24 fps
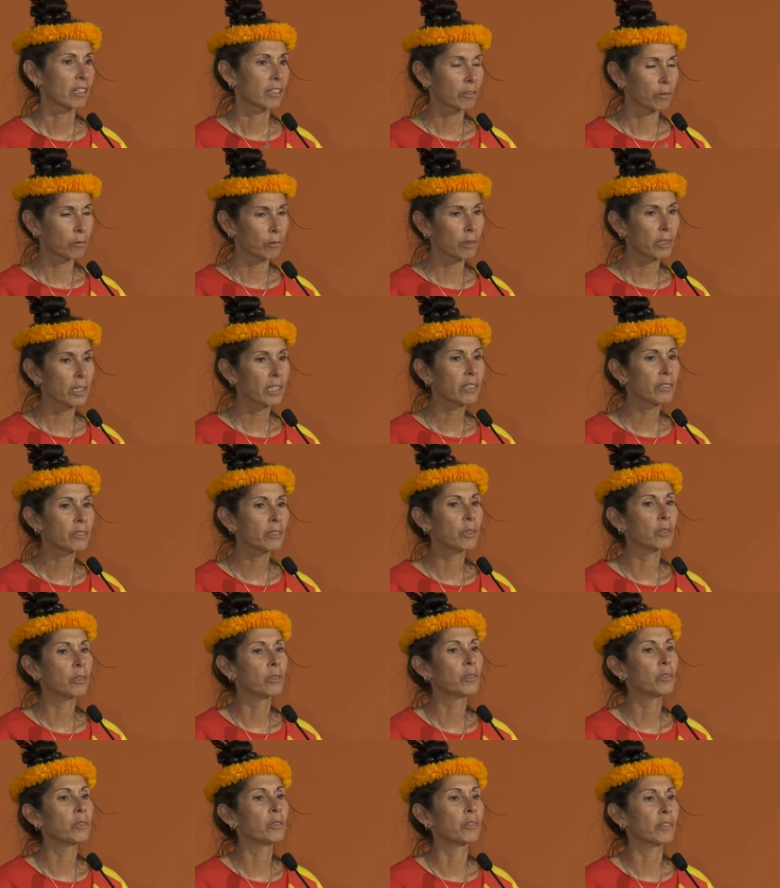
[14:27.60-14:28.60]
We
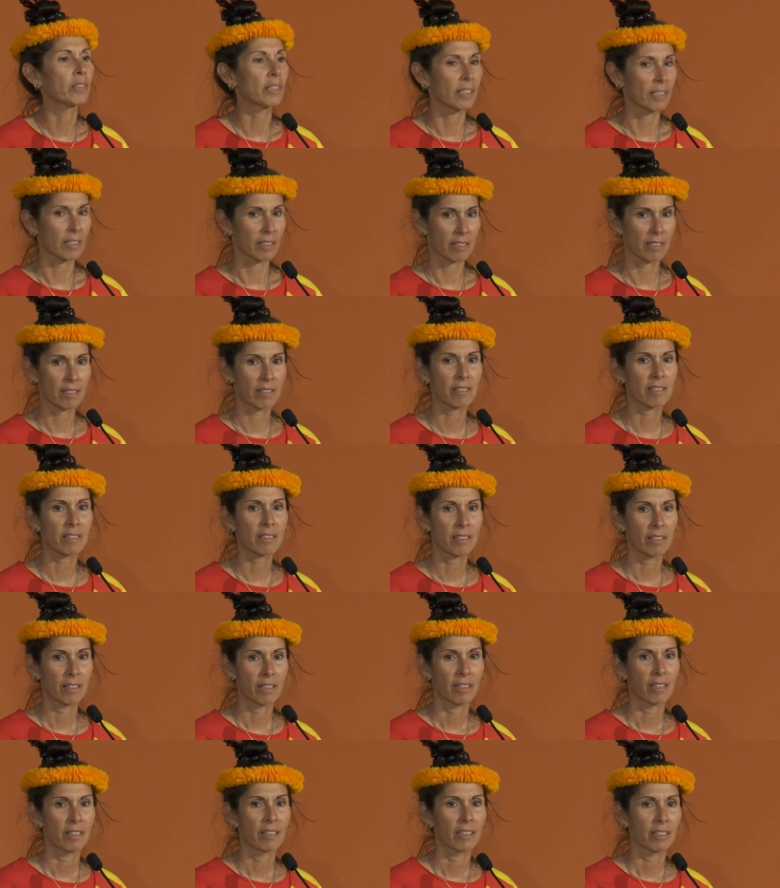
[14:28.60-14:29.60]
know this.
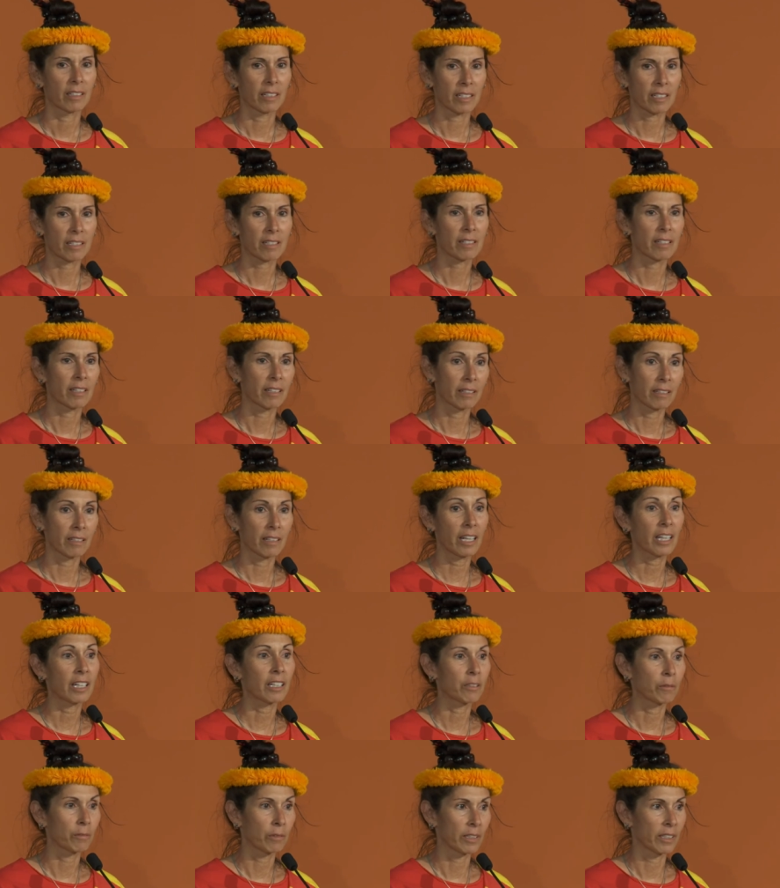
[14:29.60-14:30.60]
It's
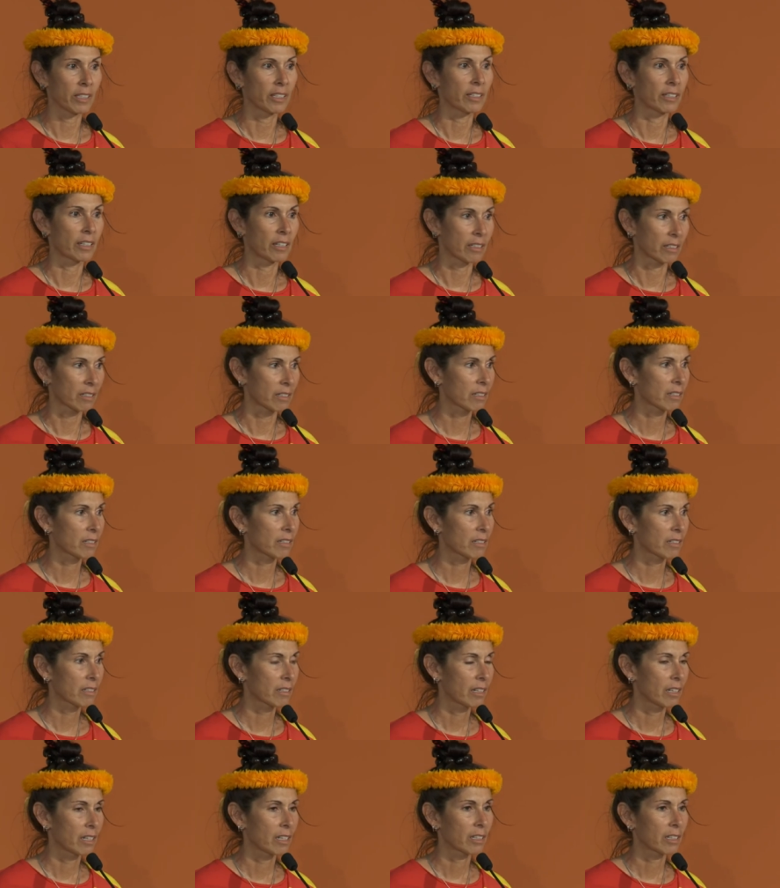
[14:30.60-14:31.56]
innate within us